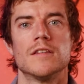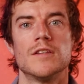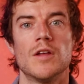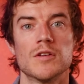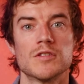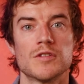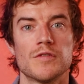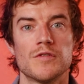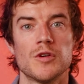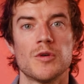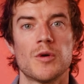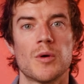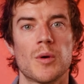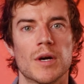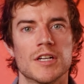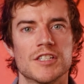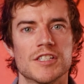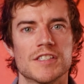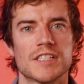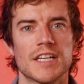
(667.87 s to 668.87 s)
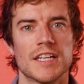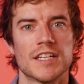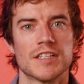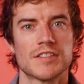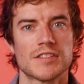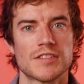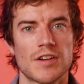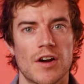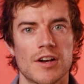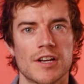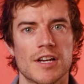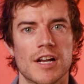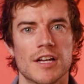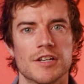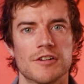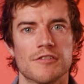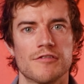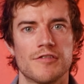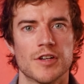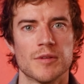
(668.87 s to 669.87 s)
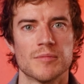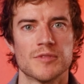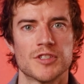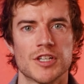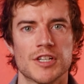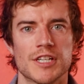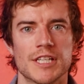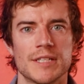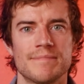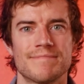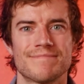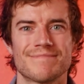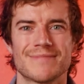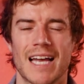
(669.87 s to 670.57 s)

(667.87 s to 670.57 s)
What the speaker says: Those of you who are just getting started on your film journey,